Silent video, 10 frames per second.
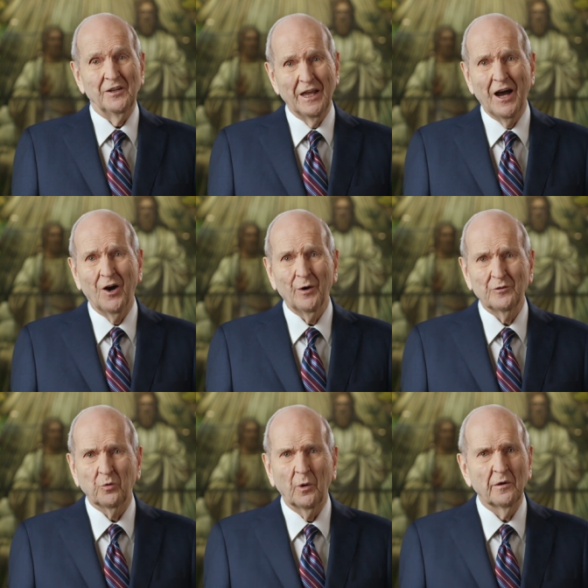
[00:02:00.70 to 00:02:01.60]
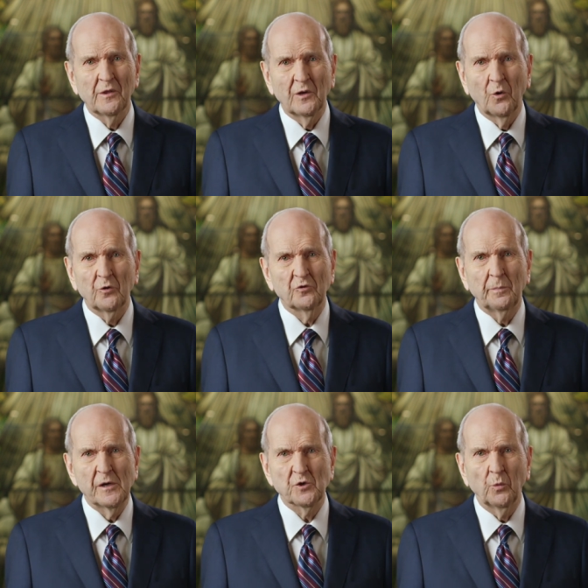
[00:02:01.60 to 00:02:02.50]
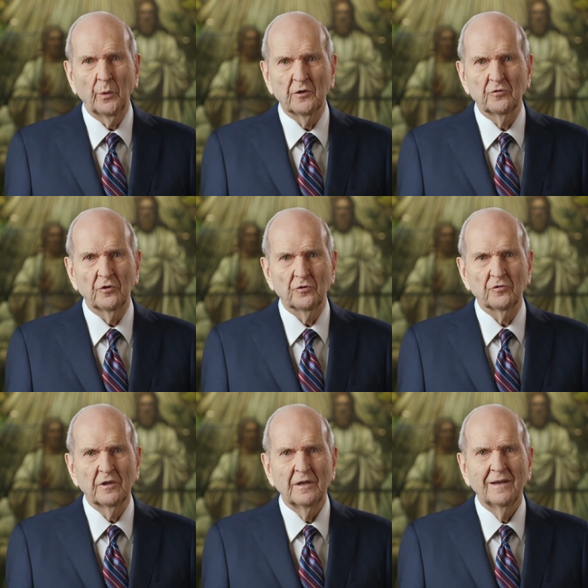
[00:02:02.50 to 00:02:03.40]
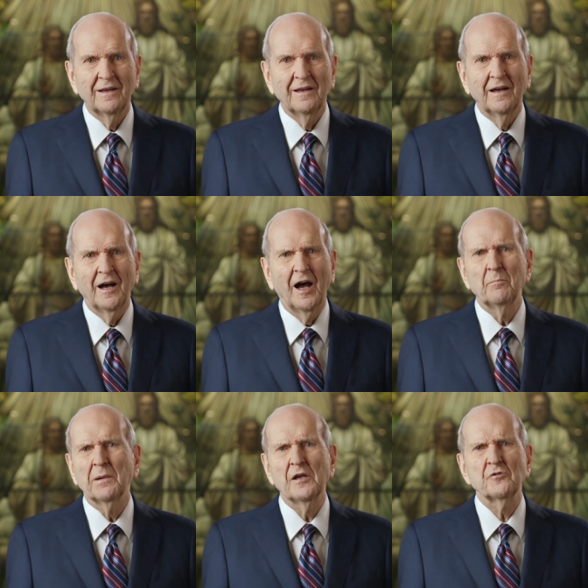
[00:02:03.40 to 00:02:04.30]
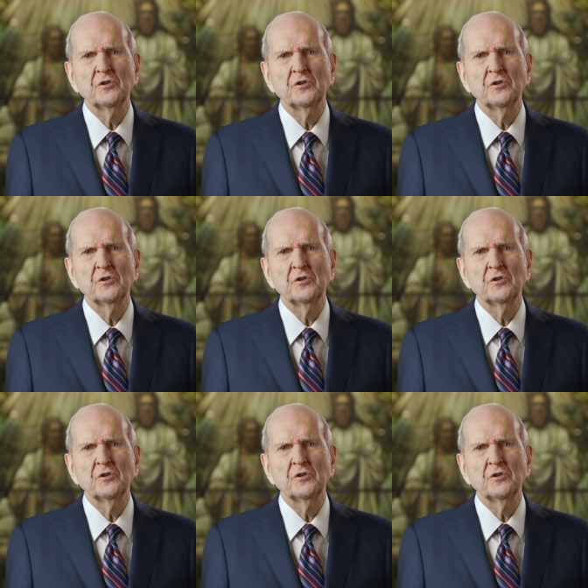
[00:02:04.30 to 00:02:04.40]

Now, as one of the Lord's special witnesses, I bless